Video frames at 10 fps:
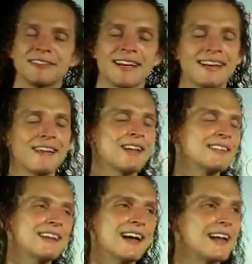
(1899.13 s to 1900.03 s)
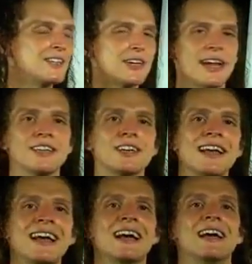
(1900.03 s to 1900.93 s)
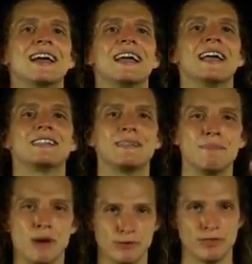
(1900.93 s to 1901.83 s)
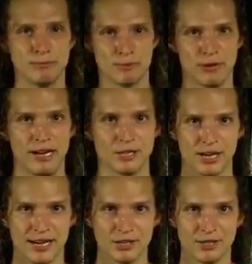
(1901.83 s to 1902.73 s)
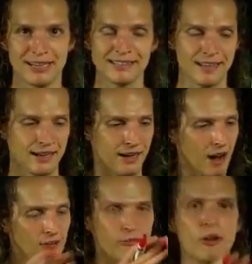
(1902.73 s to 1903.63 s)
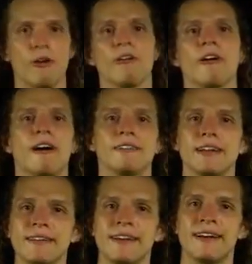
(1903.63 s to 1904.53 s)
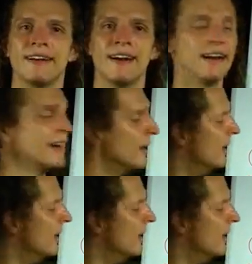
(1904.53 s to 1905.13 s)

You say, Dave, that's not education. It's the most important education. It's the kung fu of it, right?